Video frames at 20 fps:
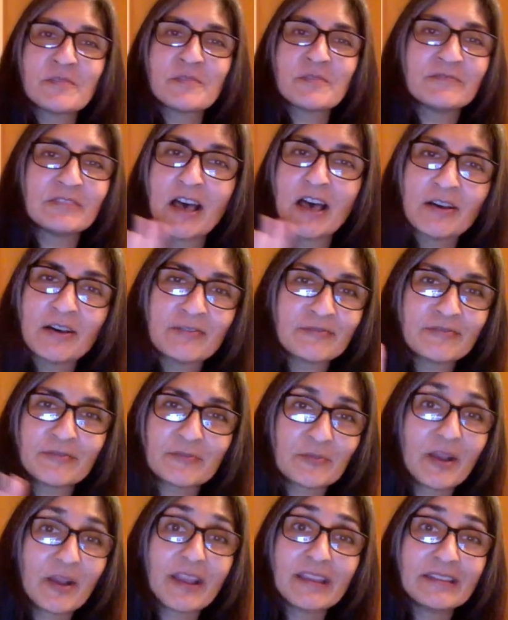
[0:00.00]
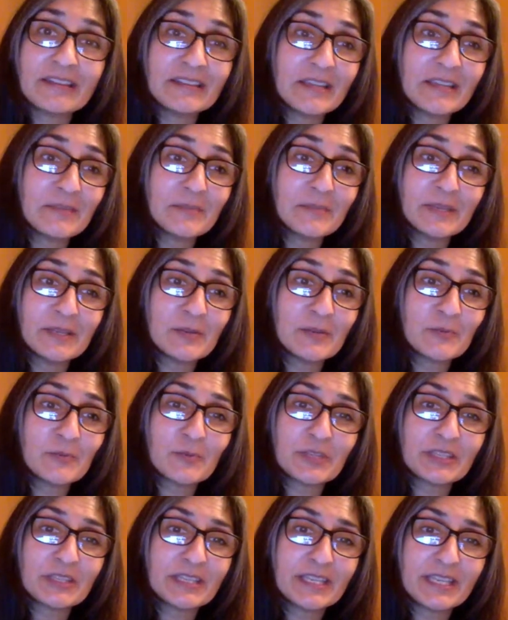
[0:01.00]
of love, right? I mean, it
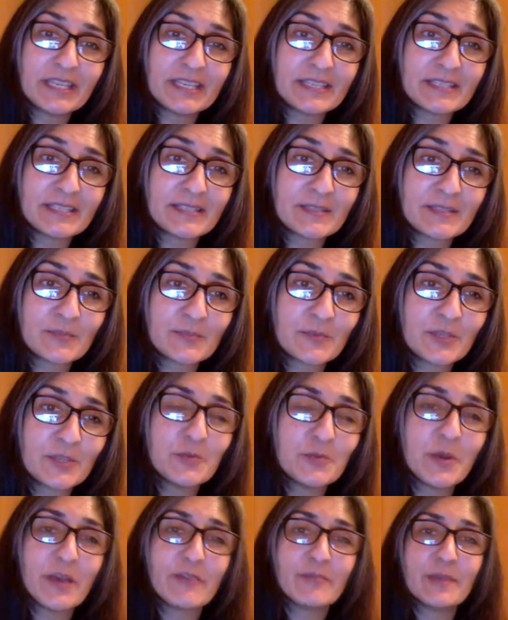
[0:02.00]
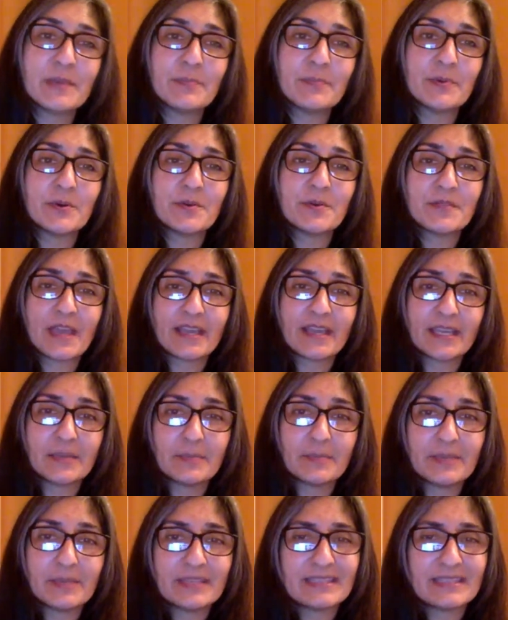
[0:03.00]
really is. When you have people that
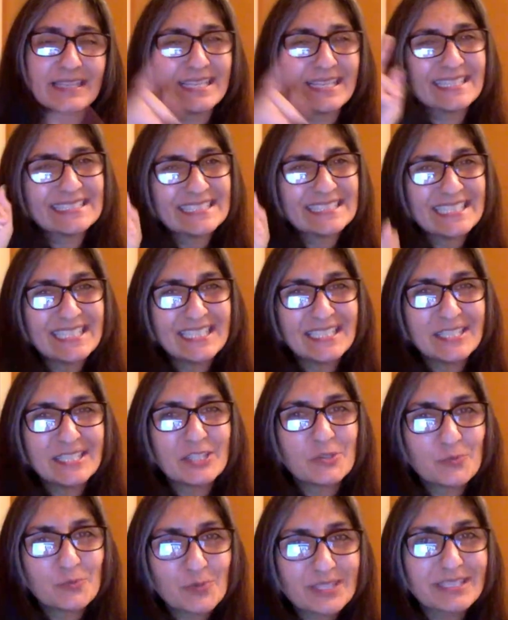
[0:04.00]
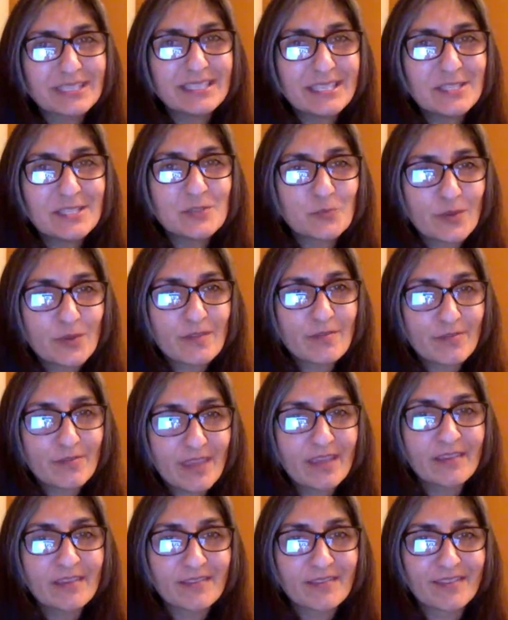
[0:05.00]
can be like, you really need to
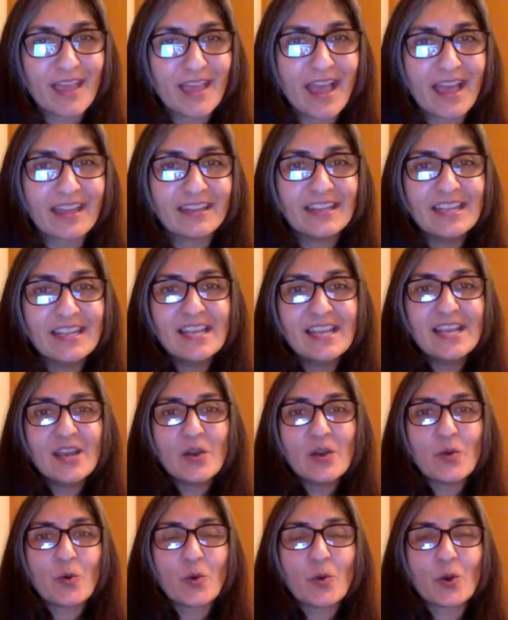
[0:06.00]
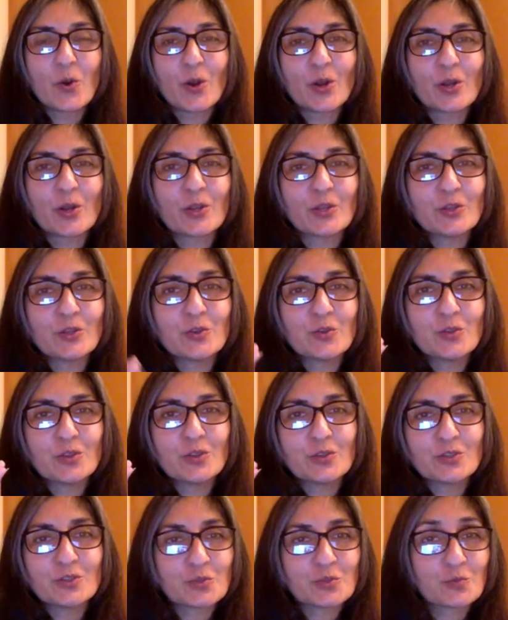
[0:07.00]
rethink that, or
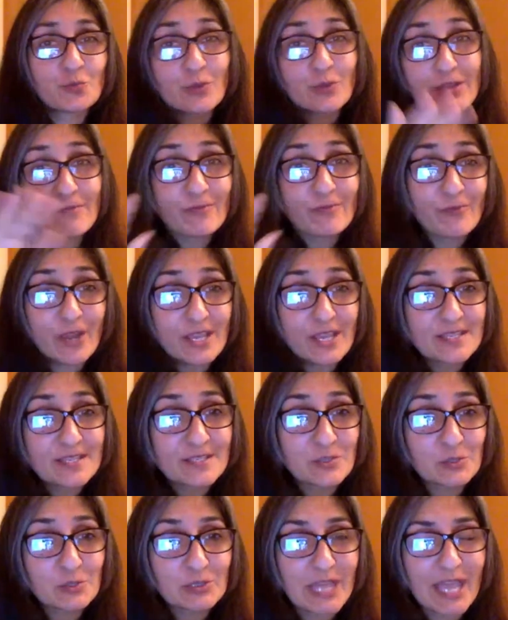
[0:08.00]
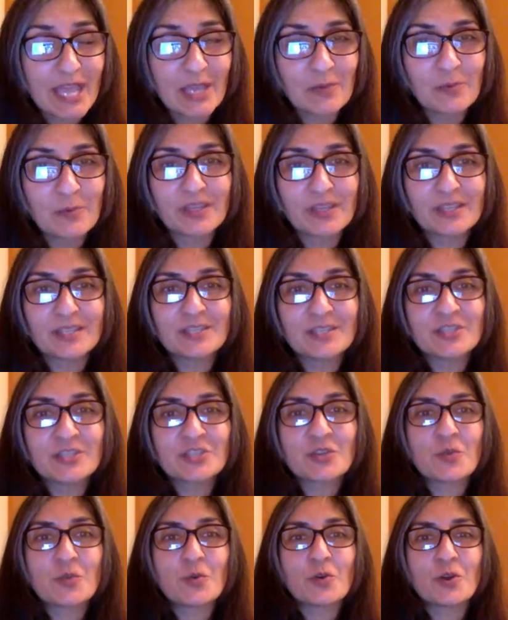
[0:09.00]
you should rephrase your
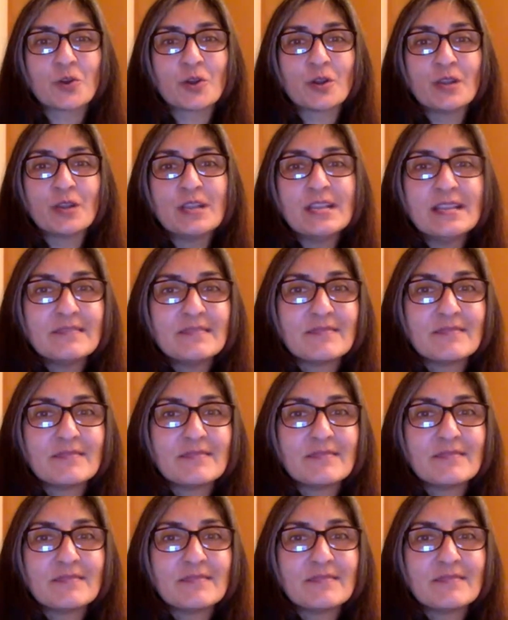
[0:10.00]
language, or